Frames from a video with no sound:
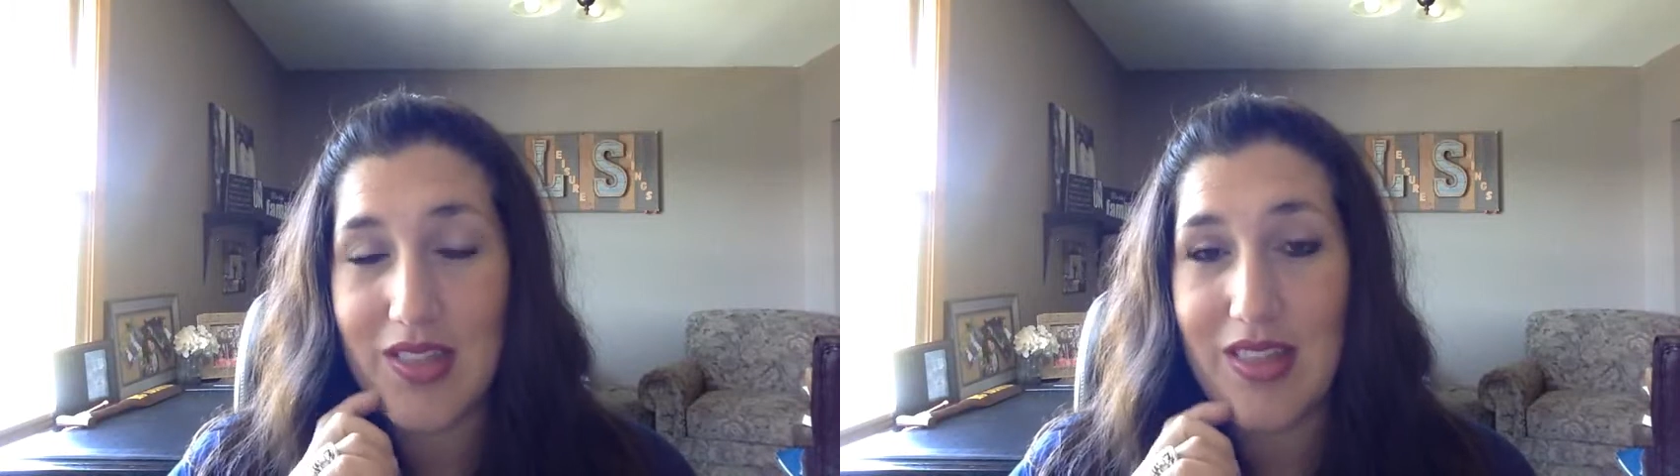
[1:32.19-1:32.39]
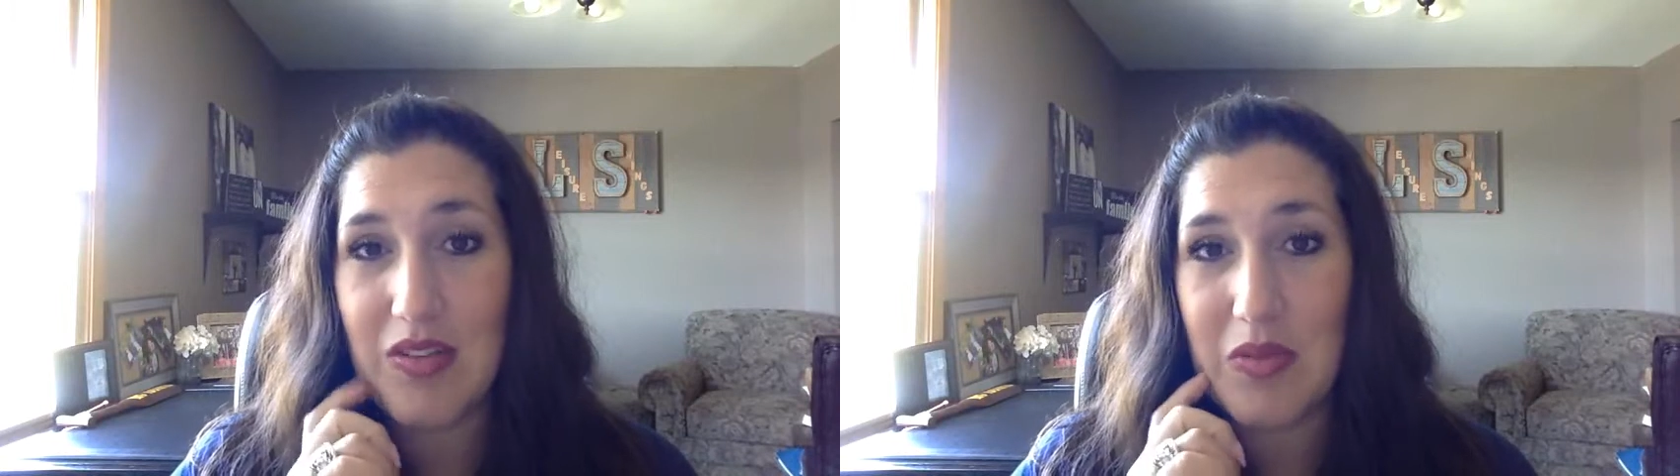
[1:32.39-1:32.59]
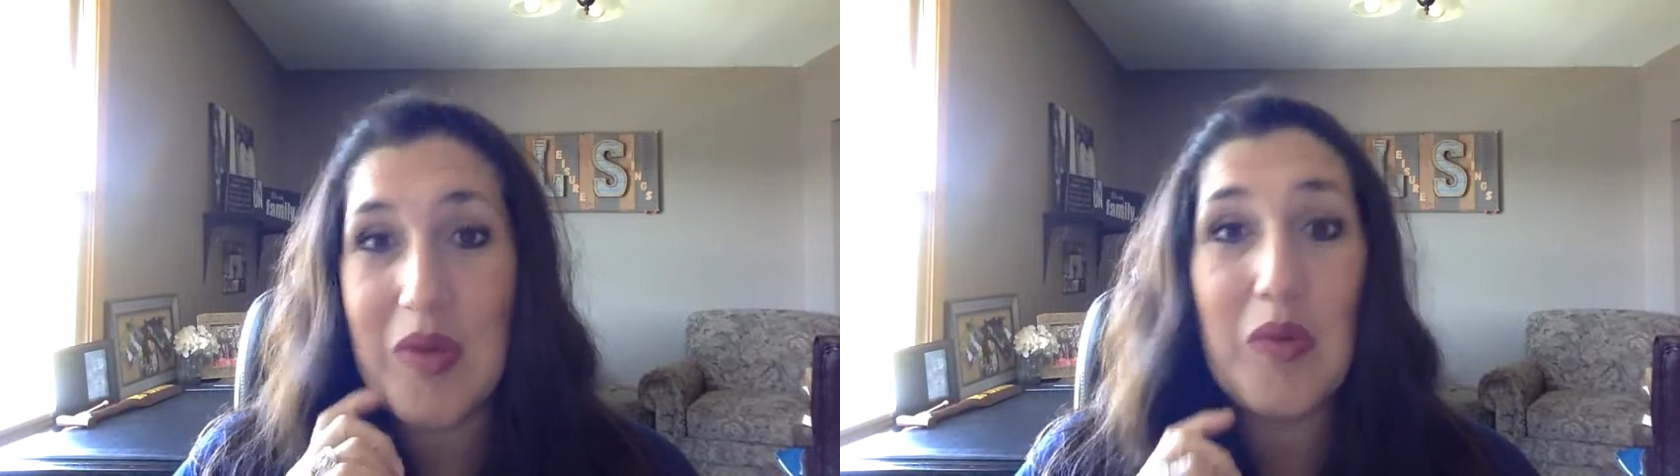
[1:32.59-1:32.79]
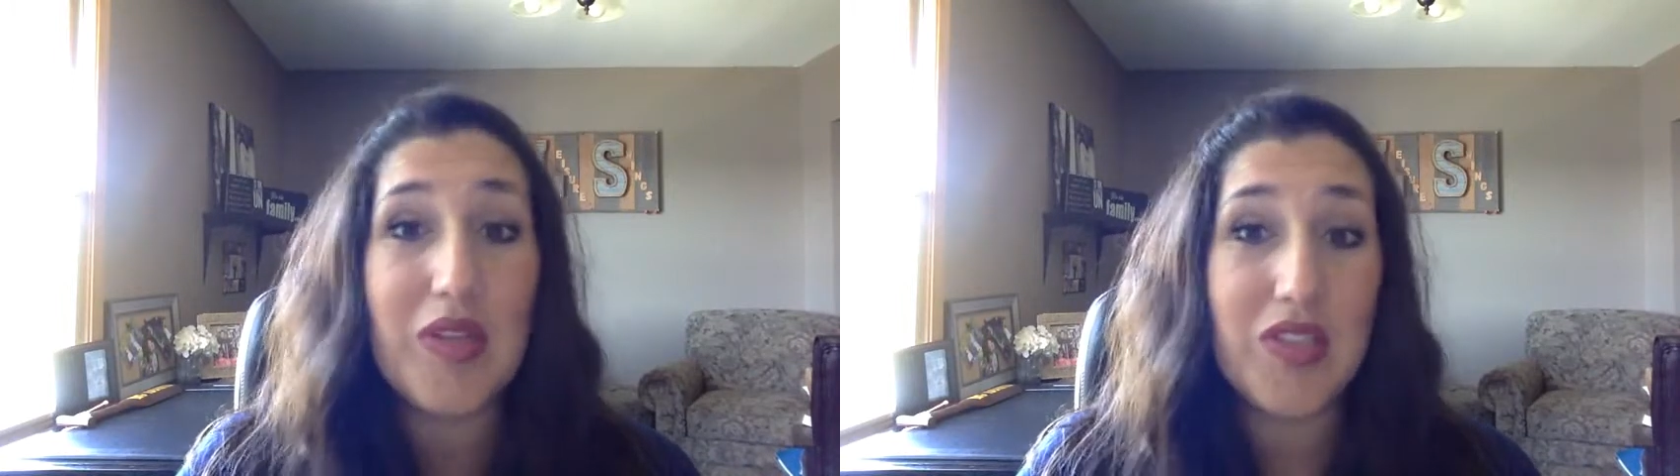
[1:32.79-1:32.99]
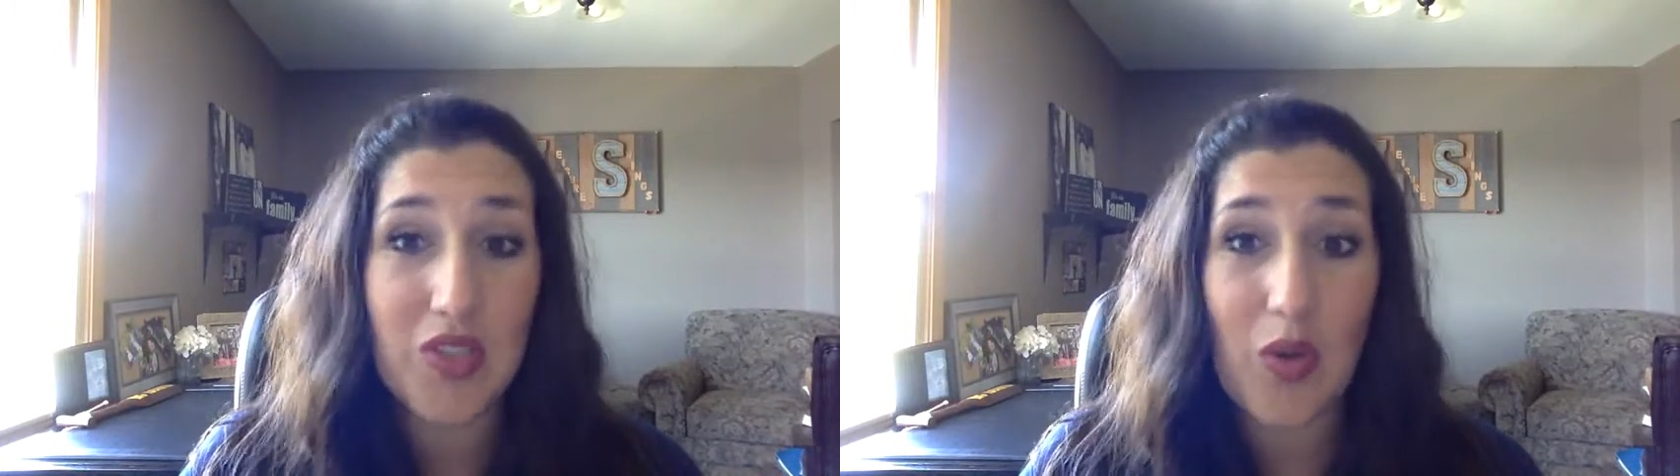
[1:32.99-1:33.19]
and that'll be
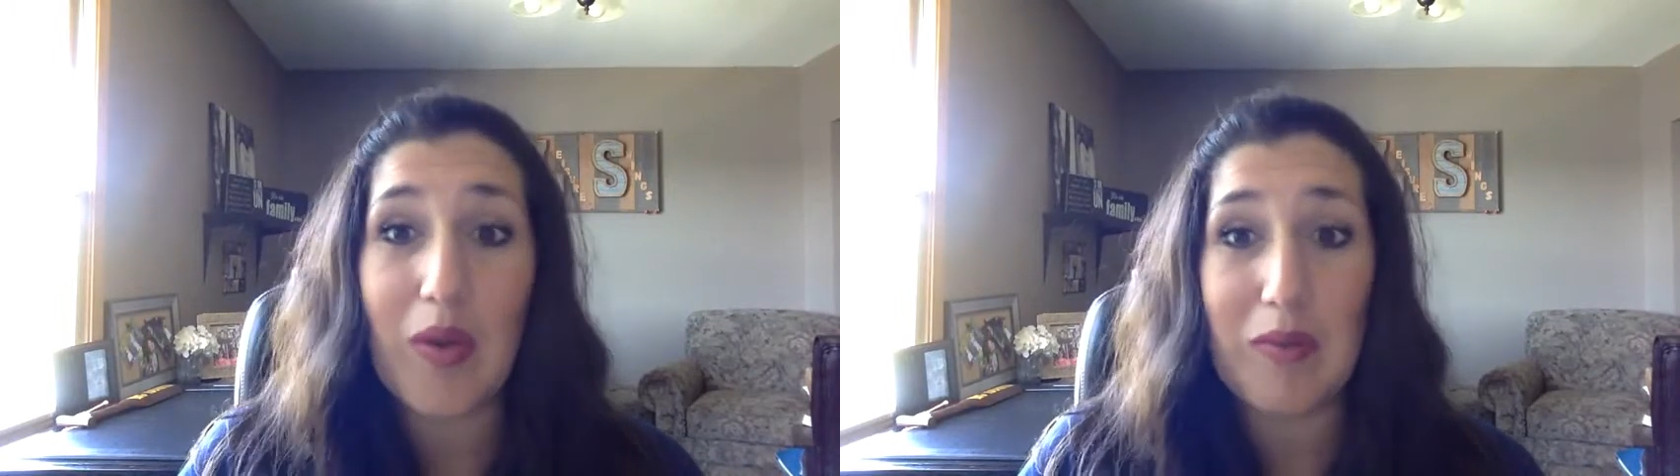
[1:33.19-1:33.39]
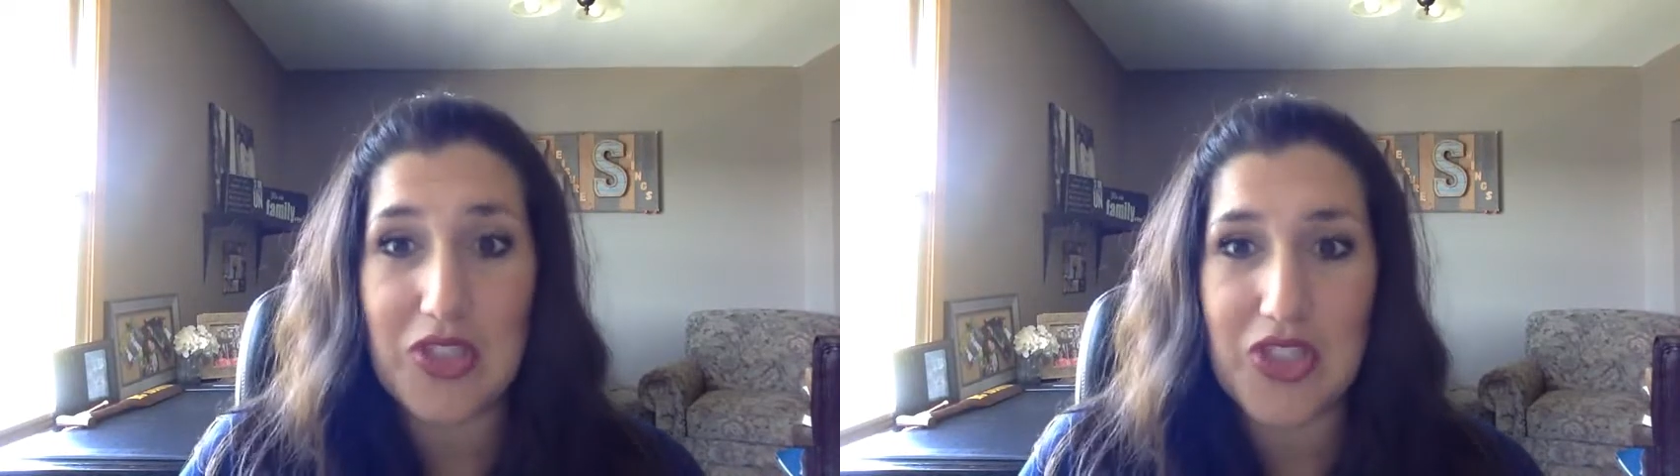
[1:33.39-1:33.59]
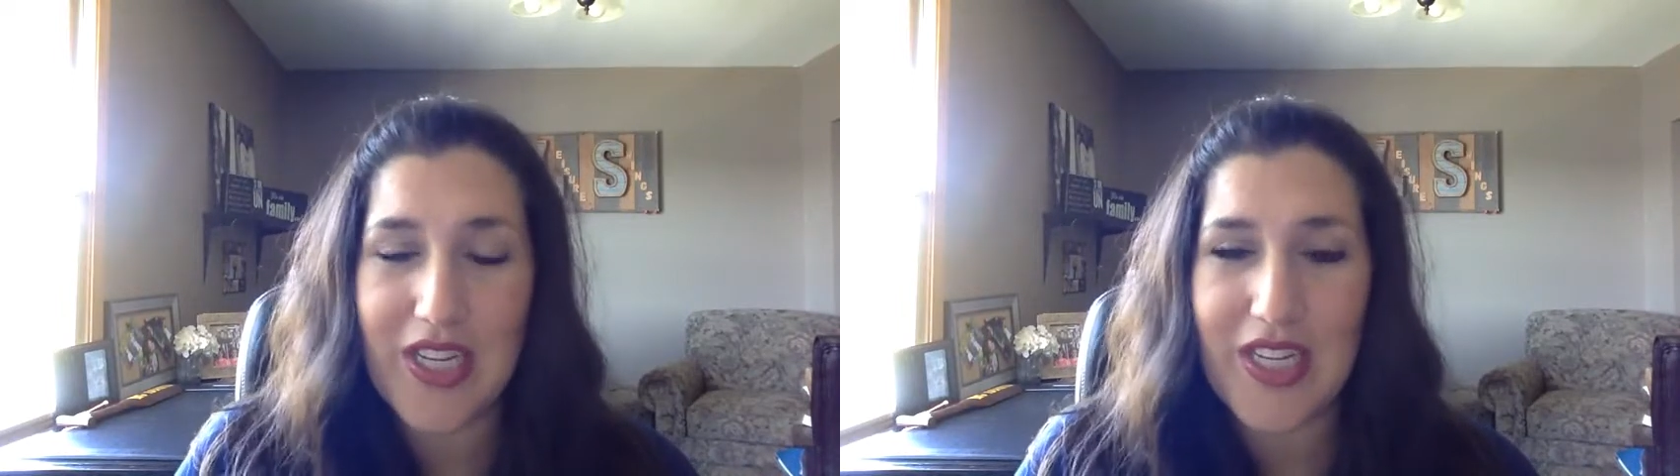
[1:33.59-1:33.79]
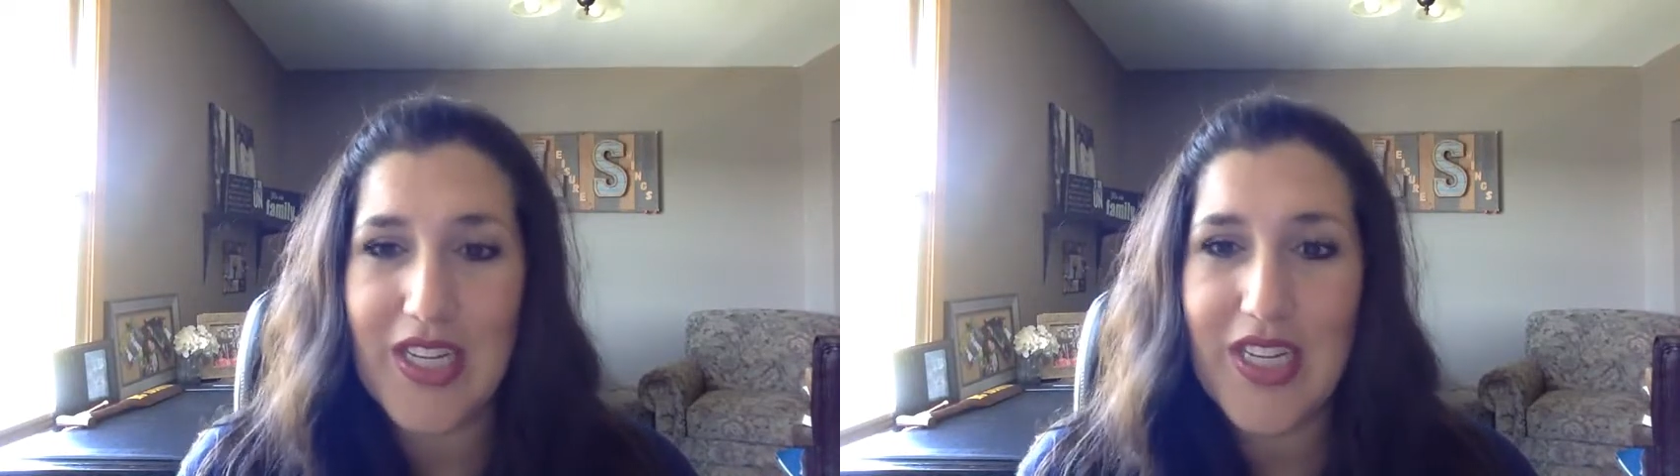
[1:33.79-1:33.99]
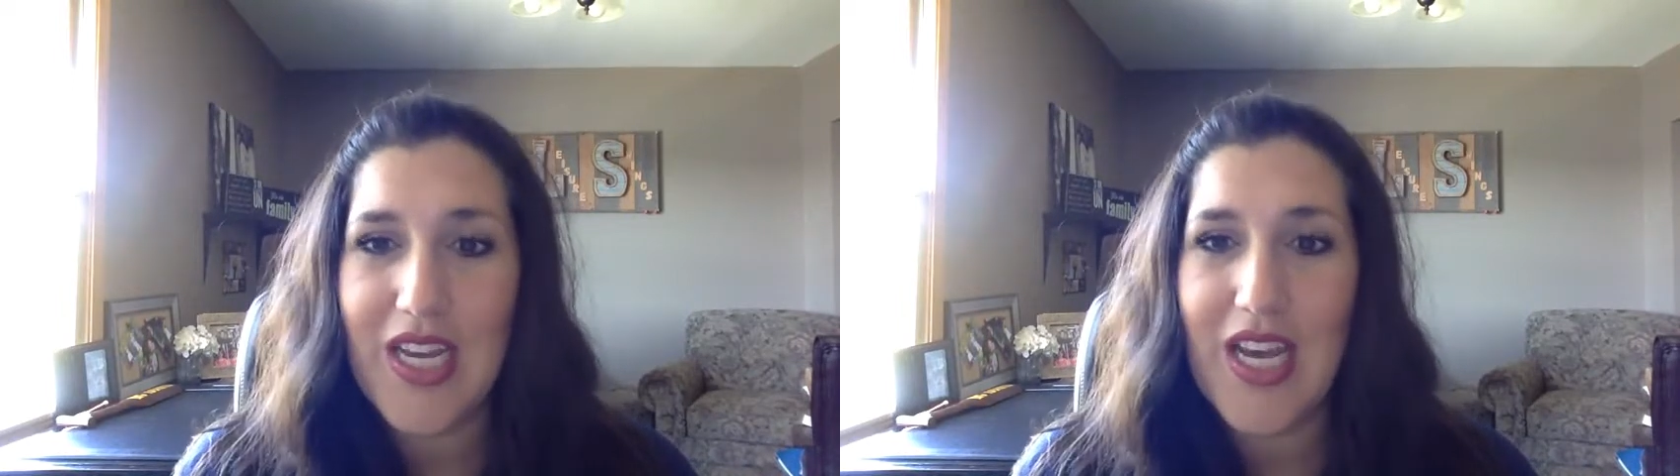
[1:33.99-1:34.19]
with a sewing machine.